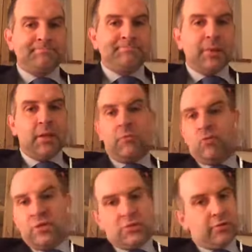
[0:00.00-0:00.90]
And I'm really
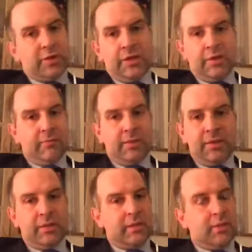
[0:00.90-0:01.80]
sorry to hear about the
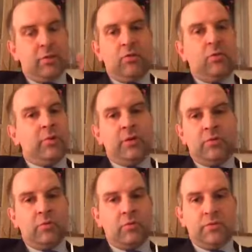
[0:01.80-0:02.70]
thing going all the way to New
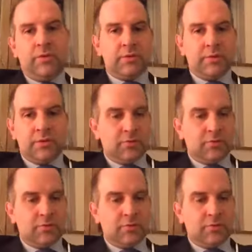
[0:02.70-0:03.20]
York for your surgery.